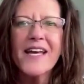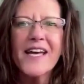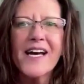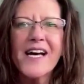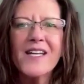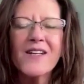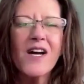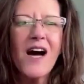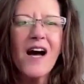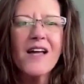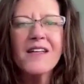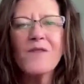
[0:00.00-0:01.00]
And
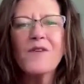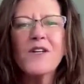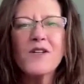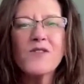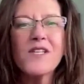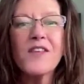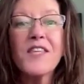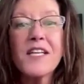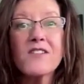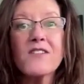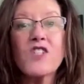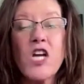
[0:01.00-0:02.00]
I love what you said.
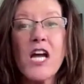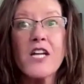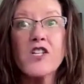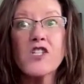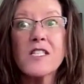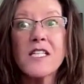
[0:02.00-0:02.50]
Things have changed.